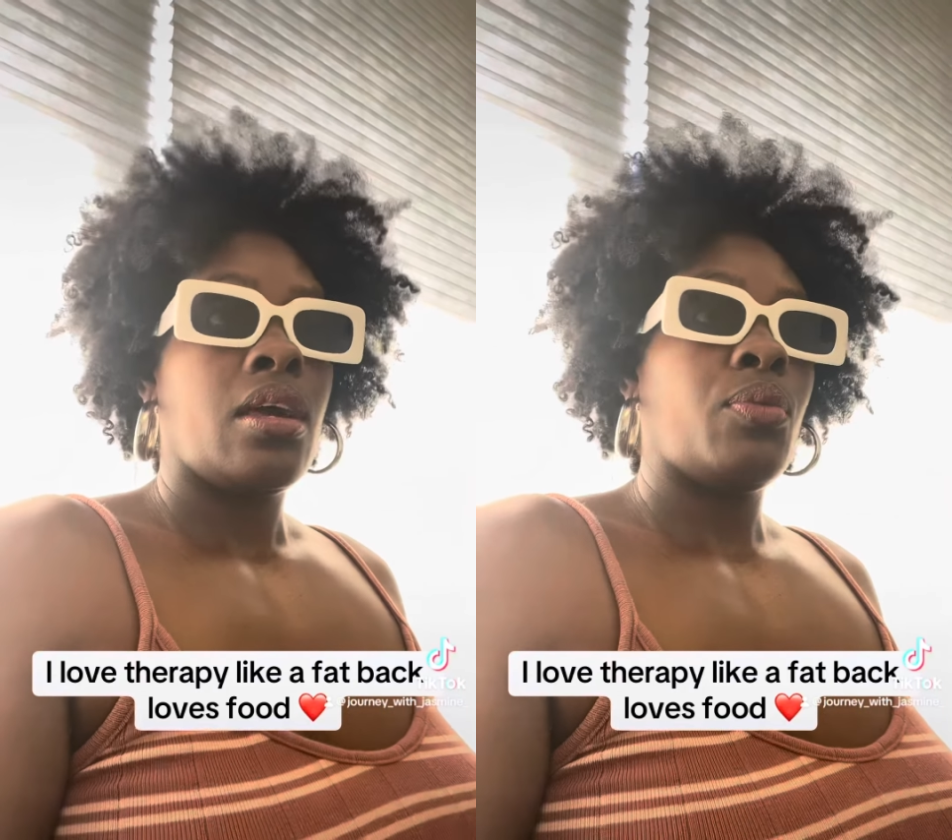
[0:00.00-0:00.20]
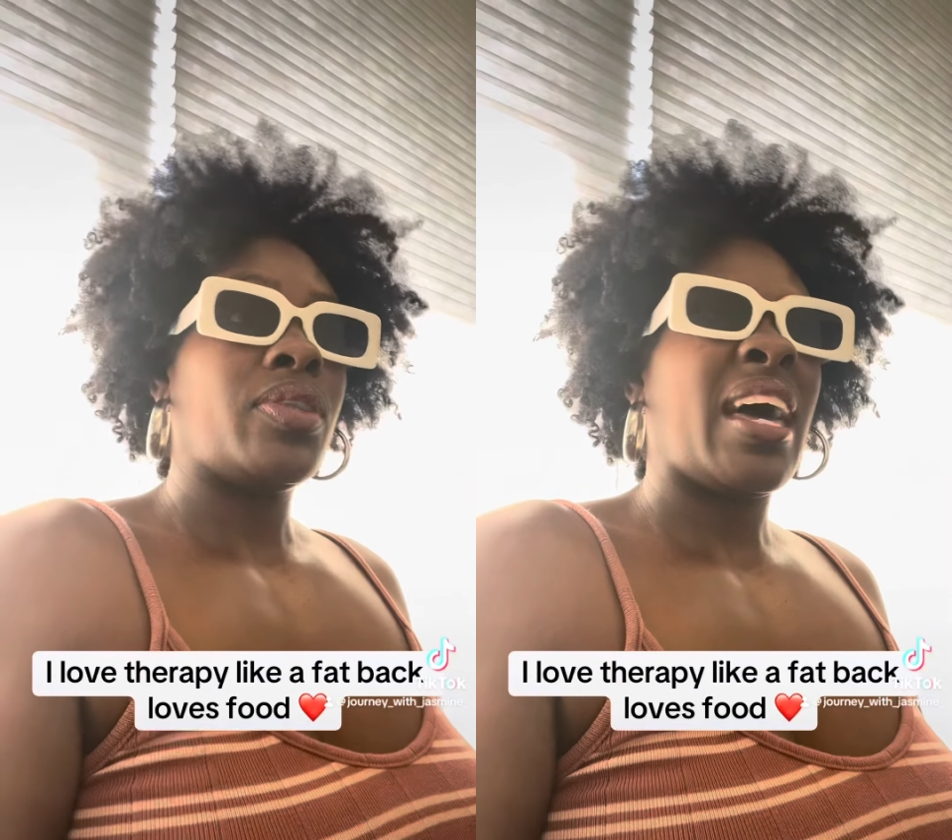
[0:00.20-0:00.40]

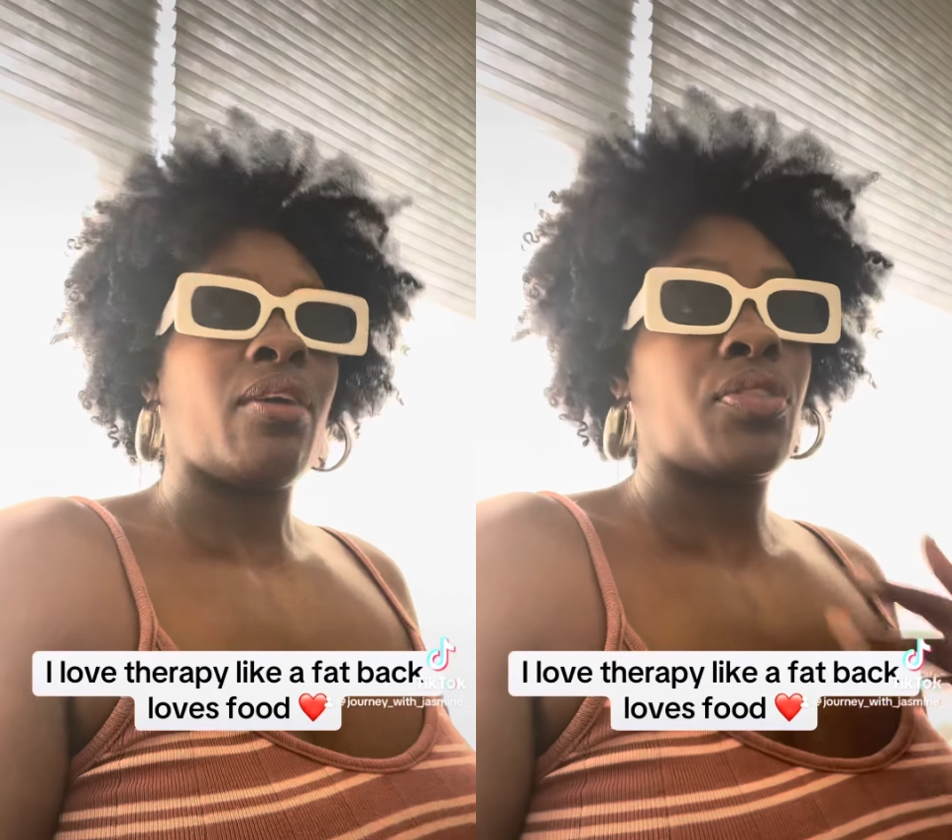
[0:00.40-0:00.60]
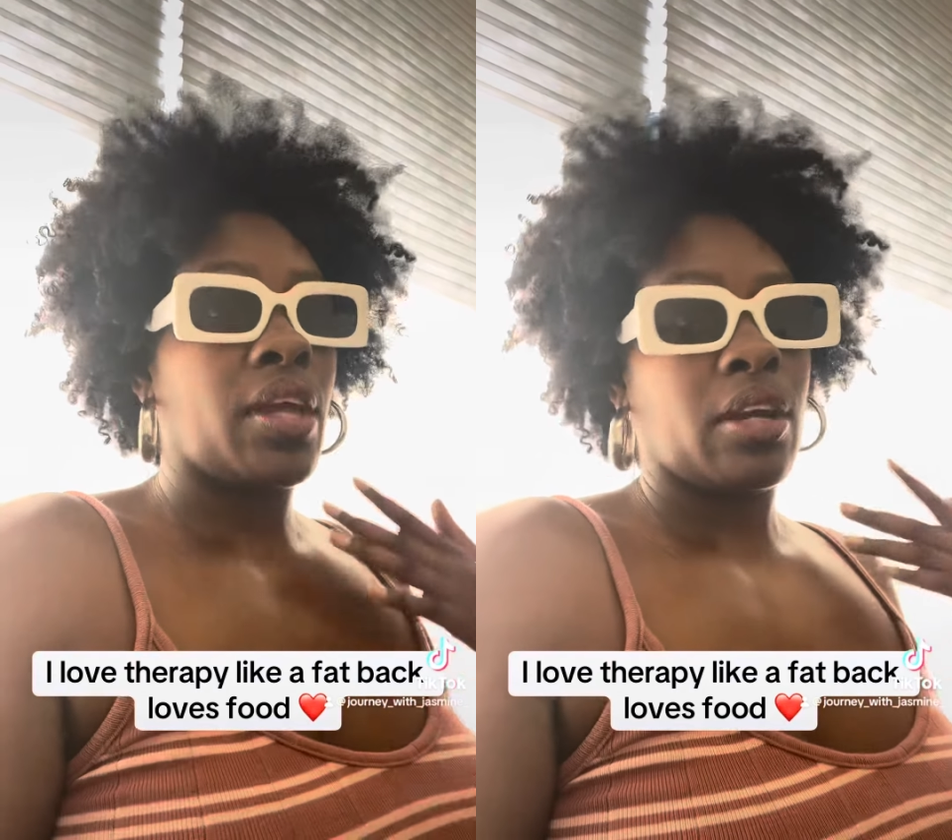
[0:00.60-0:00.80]

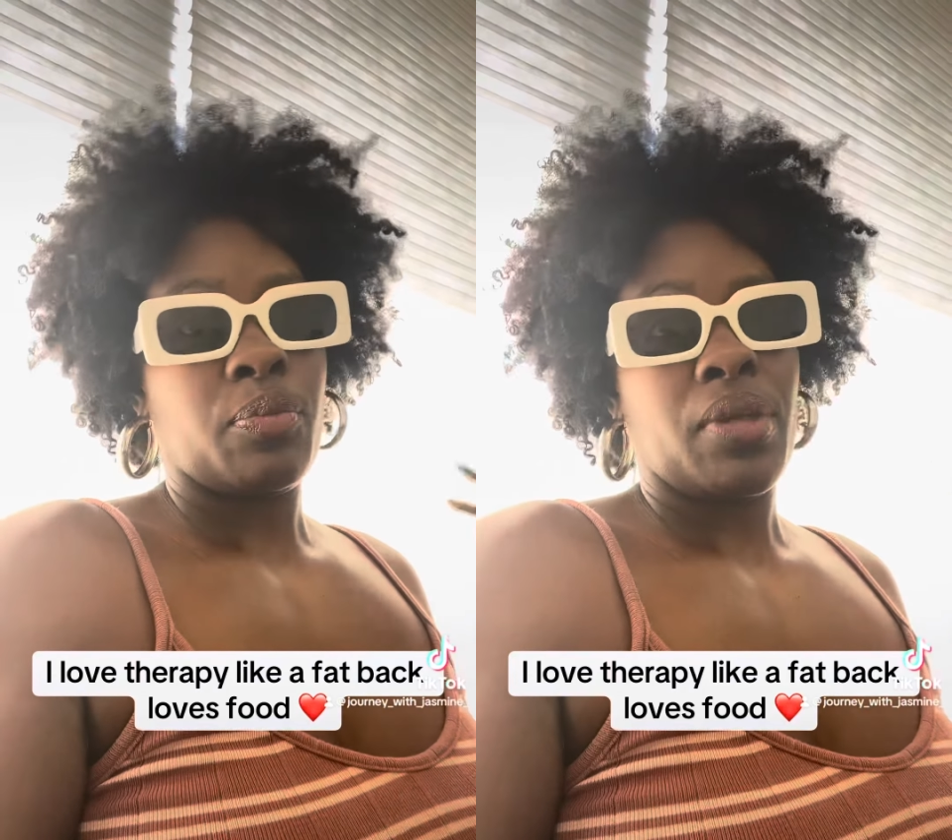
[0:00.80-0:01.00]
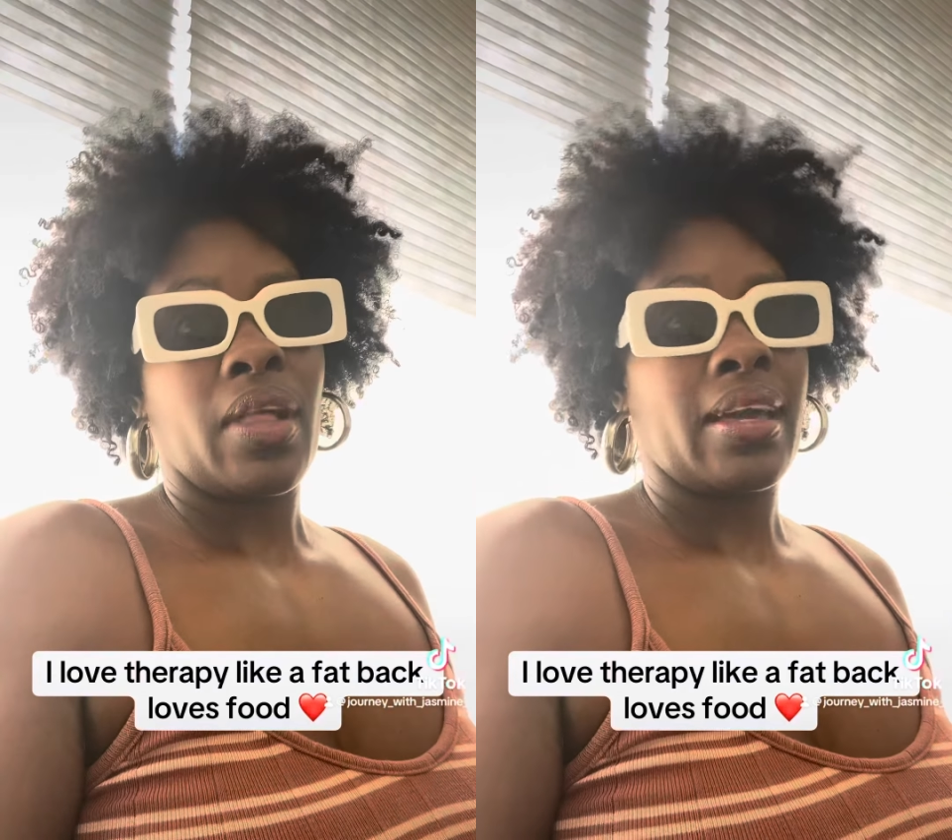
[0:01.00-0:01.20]
without
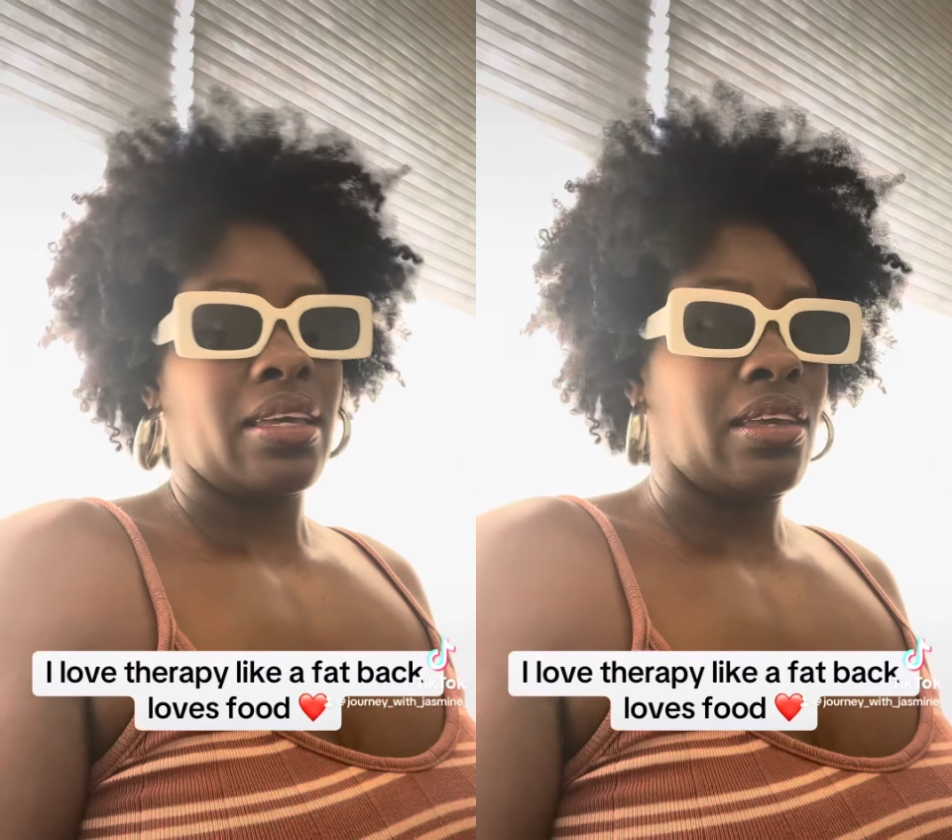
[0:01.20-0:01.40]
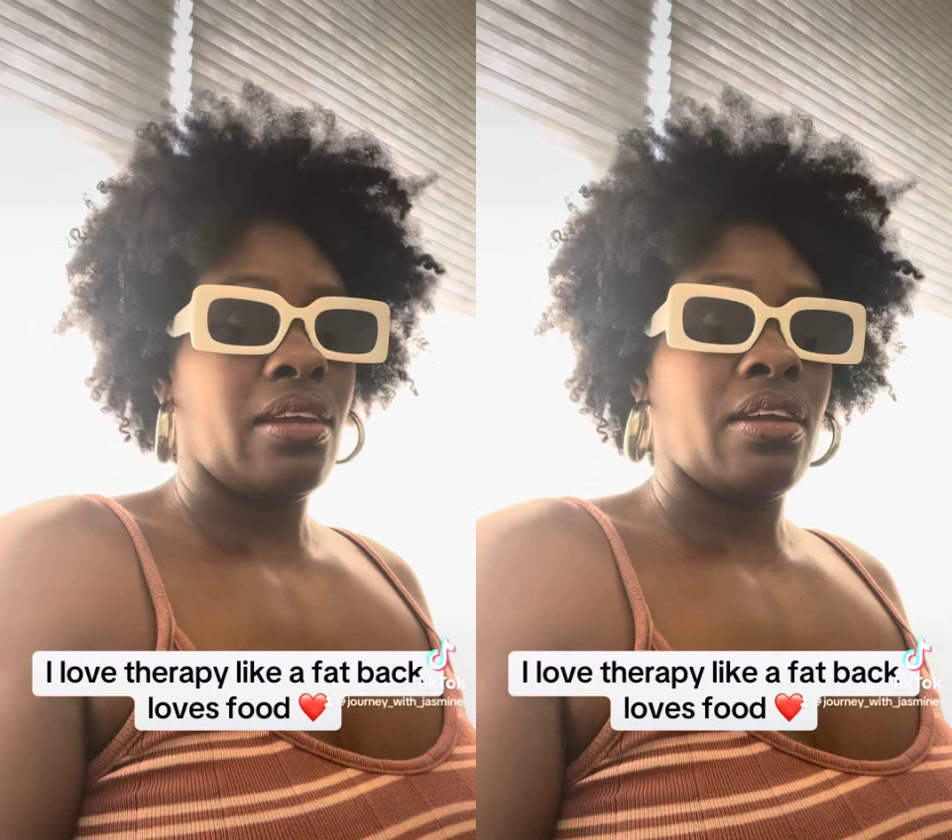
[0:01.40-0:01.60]
therapy like a year,